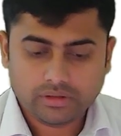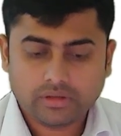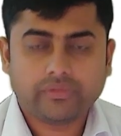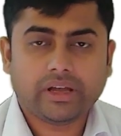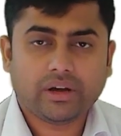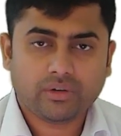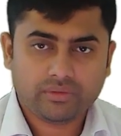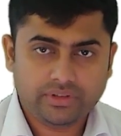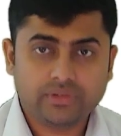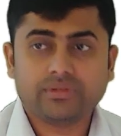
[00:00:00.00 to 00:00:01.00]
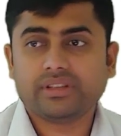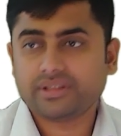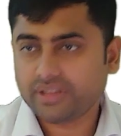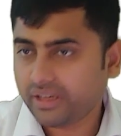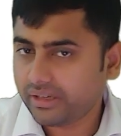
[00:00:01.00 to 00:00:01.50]
We have used this
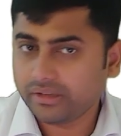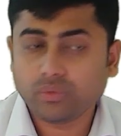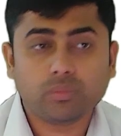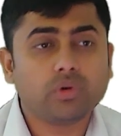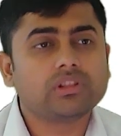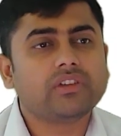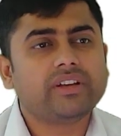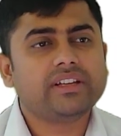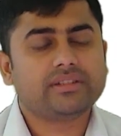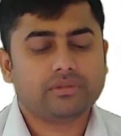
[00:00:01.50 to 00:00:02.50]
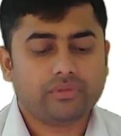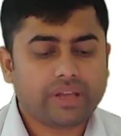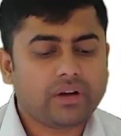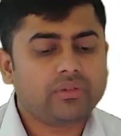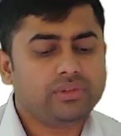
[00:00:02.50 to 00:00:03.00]
string, both the ways we
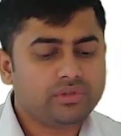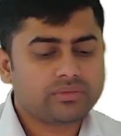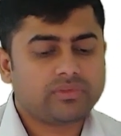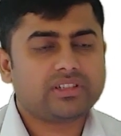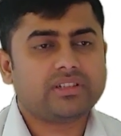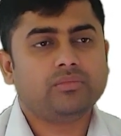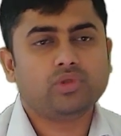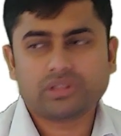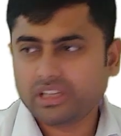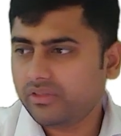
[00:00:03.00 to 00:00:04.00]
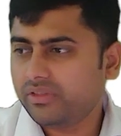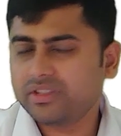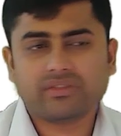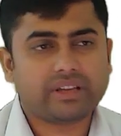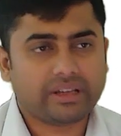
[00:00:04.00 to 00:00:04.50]
have used mostly
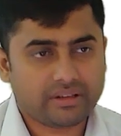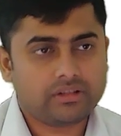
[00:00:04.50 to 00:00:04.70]
first way.